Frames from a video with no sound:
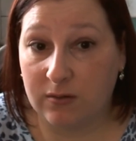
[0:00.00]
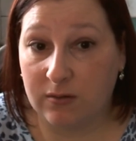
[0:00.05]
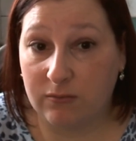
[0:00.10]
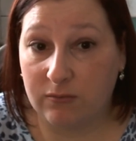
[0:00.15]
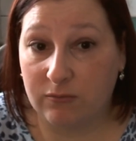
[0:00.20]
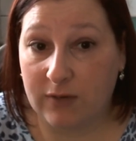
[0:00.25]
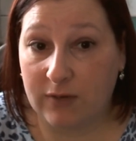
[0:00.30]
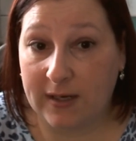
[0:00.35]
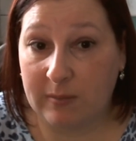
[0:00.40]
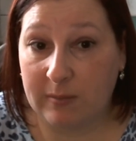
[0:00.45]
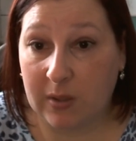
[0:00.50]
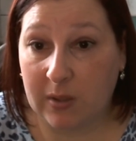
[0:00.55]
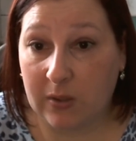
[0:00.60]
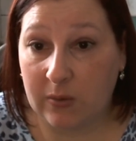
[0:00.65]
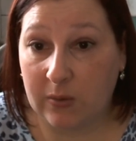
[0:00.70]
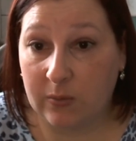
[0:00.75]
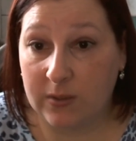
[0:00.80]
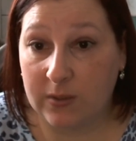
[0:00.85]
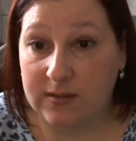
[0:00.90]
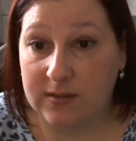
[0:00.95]

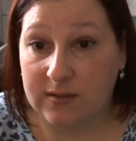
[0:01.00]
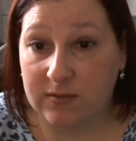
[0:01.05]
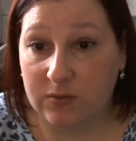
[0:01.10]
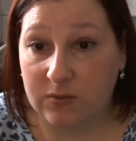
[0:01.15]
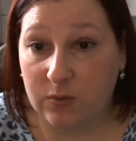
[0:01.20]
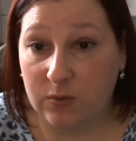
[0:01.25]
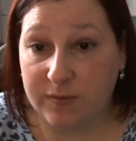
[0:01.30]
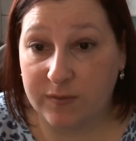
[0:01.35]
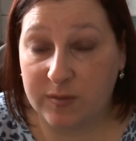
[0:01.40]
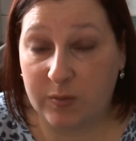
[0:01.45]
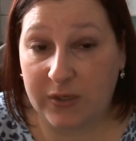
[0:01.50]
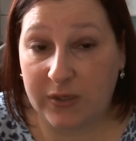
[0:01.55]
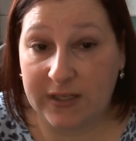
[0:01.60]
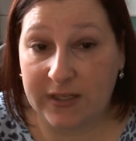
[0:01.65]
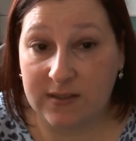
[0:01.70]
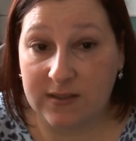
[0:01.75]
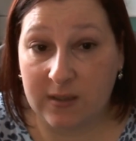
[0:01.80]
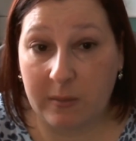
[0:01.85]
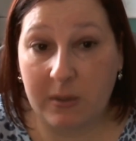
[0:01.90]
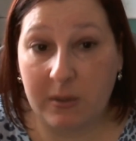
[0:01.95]
rainbow is sort of spring
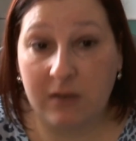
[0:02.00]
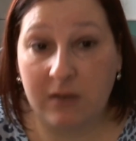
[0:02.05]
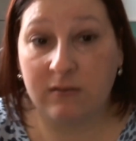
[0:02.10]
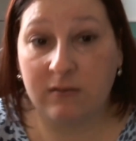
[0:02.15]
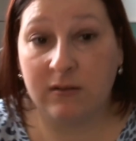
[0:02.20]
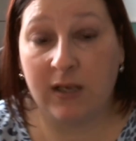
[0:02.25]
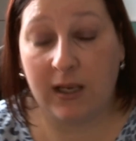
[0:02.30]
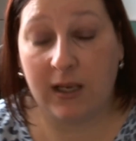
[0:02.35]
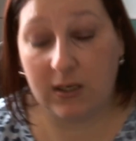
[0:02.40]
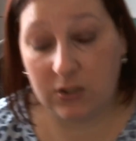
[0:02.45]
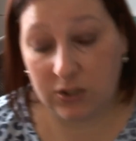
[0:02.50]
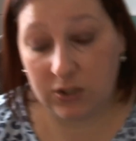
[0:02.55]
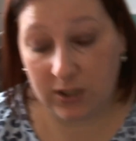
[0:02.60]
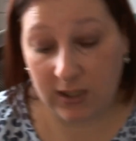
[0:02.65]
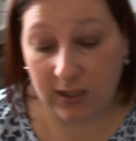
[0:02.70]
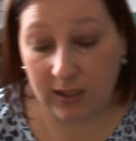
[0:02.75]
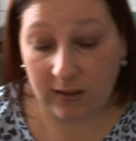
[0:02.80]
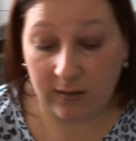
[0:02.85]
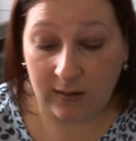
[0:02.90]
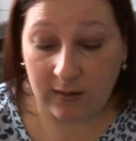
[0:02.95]
summer next
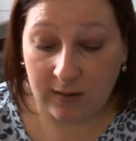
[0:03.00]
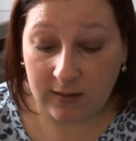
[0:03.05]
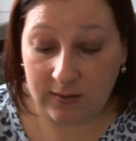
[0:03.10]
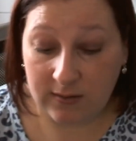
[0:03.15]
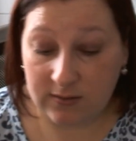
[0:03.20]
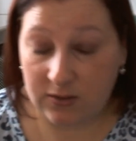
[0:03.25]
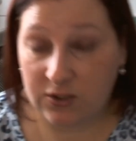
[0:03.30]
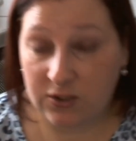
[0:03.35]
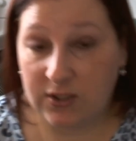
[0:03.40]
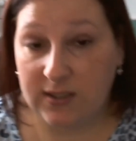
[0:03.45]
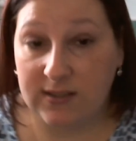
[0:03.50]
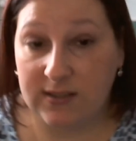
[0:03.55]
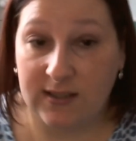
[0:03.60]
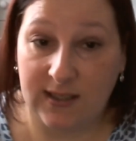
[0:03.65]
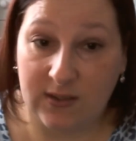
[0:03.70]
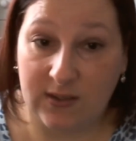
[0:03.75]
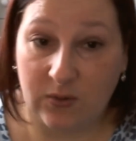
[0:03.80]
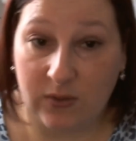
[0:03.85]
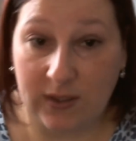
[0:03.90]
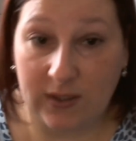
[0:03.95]
year, so she's
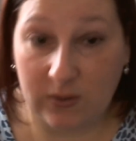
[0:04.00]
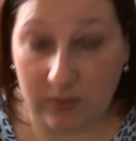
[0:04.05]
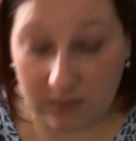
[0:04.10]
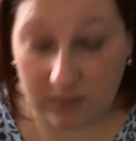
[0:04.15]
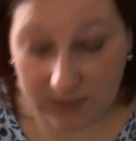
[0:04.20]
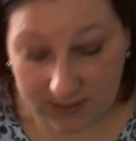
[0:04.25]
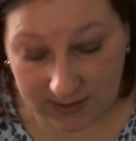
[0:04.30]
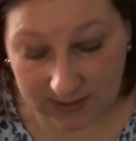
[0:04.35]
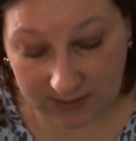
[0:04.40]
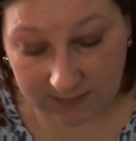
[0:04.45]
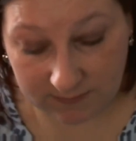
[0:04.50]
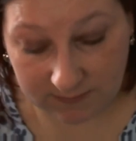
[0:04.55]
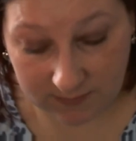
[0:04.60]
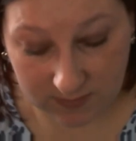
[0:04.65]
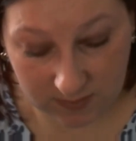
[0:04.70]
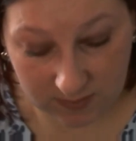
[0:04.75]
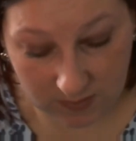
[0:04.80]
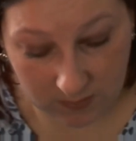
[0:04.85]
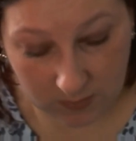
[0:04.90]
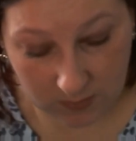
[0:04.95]
in on it already.
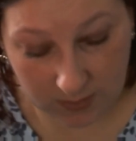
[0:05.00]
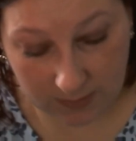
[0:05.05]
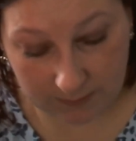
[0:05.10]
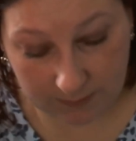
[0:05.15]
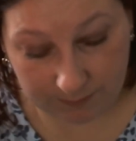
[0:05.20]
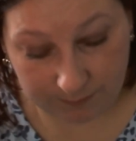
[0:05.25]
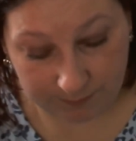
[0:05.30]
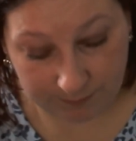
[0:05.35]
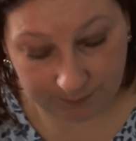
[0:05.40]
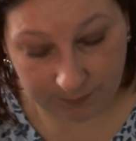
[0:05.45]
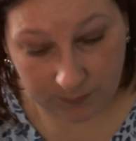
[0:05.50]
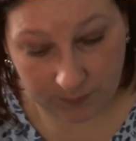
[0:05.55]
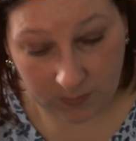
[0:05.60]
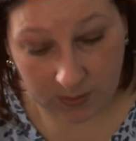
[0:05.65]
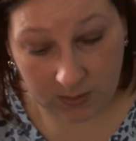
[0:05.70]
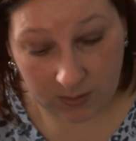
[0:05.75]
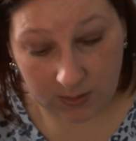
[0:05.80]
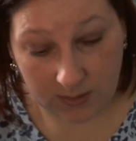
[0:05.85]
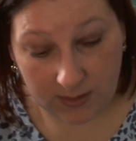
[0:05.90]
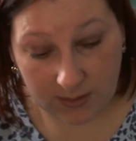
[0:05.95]
So
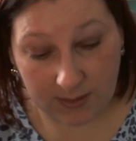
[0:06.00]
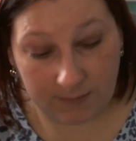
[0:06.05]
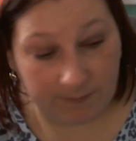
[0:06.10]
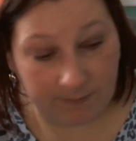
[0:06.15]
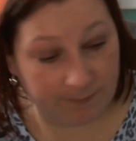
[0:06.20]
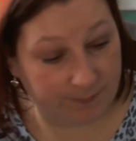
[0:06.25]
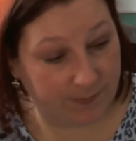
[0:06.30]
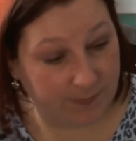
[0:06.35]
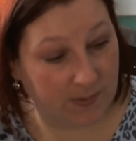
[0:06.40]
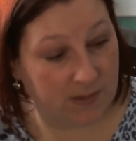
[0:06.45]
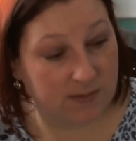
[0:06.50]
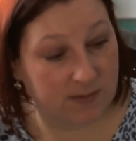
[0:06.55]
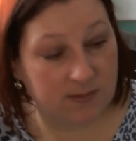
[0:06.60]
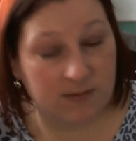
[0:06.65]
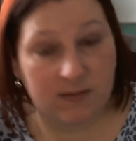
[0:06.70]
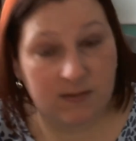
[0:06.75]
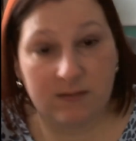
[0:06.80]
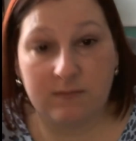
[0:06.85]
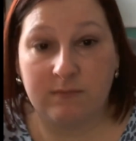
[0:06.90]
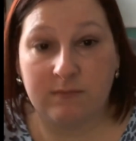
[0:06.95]
yeah,
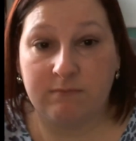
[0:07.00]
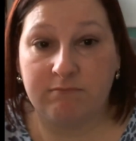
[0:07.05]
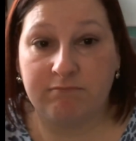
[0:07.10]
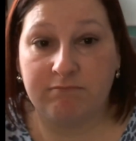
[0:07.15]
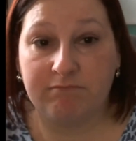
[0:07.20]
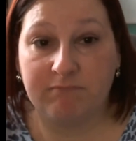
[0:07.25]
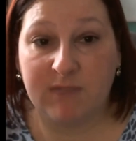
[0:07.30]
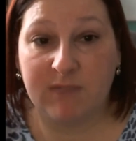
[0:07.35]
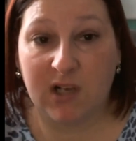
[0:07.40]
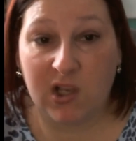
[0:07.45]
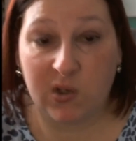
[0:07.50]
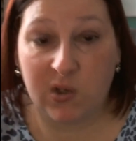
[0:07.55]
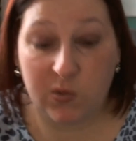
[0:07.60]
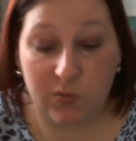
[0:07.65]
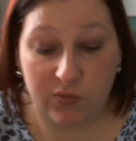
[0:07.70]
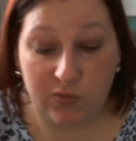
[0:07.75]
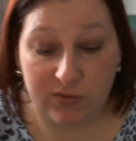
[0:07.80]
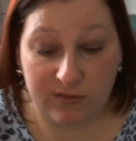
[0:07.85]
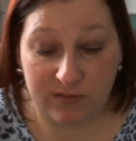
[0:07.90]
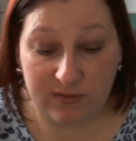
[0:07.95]
that's
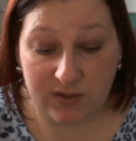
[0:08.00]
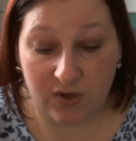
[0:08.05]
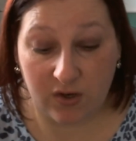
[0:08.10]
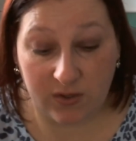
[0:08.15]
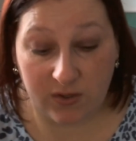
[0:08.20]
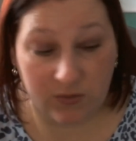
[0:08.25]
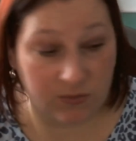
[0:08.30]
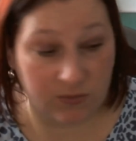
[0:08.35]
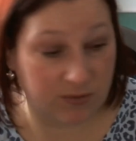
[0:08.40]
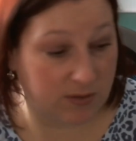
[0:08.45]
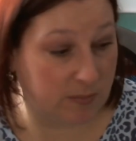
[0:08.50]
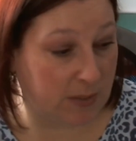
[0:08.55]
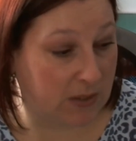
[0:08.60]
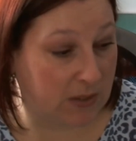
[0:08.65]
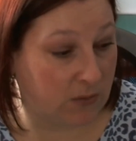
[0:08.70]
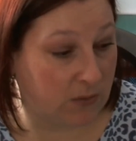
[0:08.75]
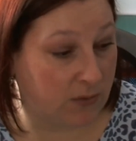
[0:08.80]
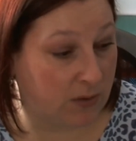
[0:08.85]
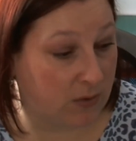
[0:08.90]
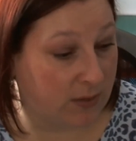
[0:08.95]
clothes styles to be
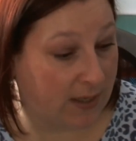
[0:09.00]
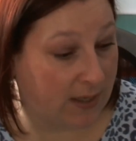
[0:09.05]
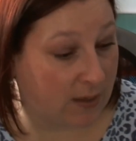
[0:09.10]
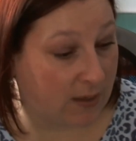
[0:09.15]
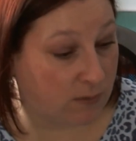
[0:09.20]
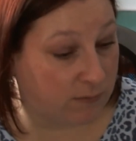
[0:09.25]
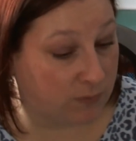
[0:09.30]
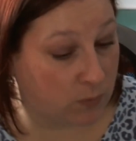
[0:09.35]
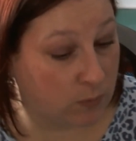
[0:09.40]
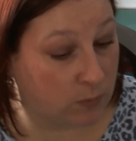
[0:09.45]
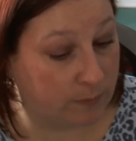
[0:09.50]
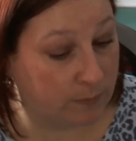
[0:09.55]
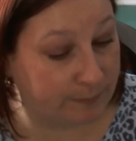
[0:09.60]
on the lookout for.